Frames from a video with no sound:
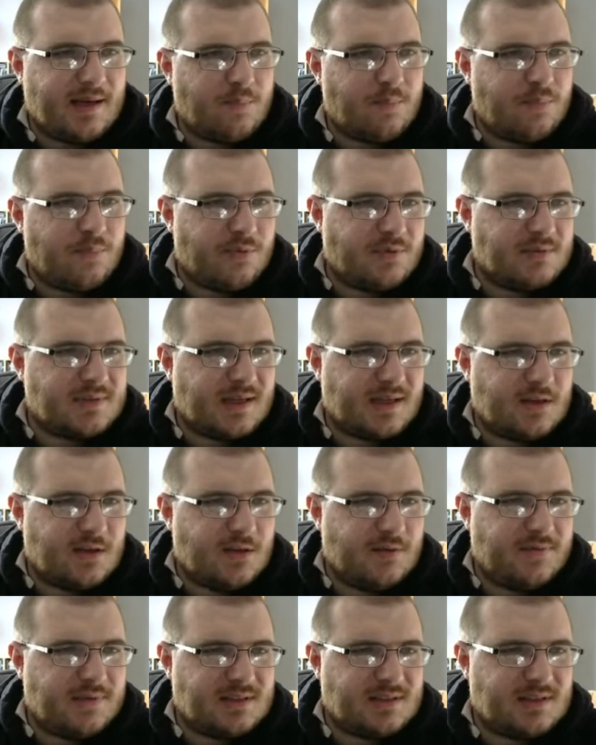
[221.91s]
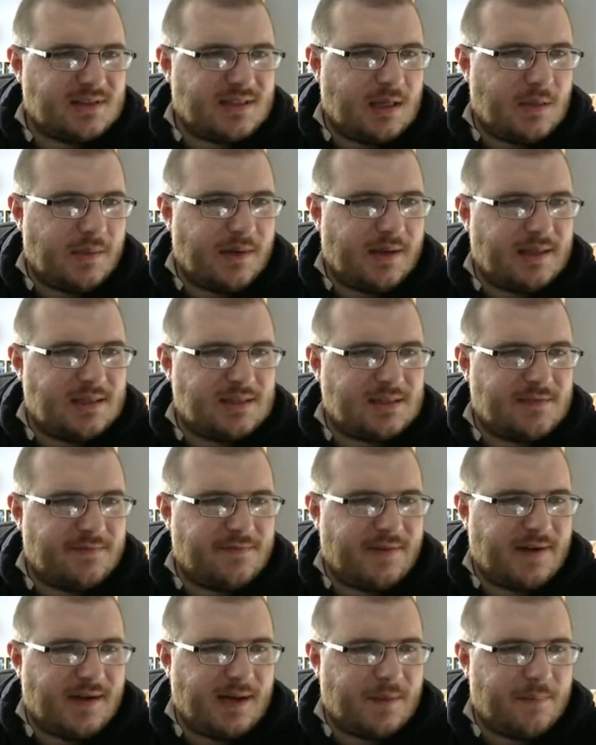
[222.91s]
Bruised ankle for Sima. He's
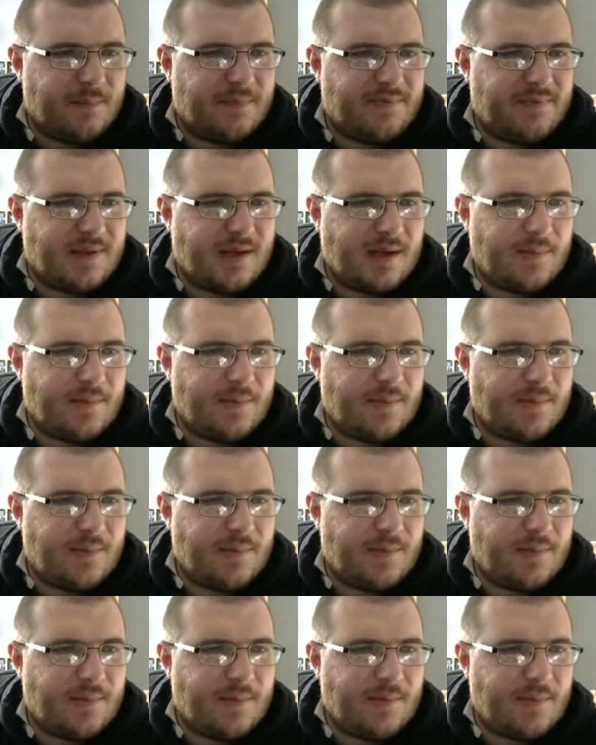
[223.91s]
fine with that.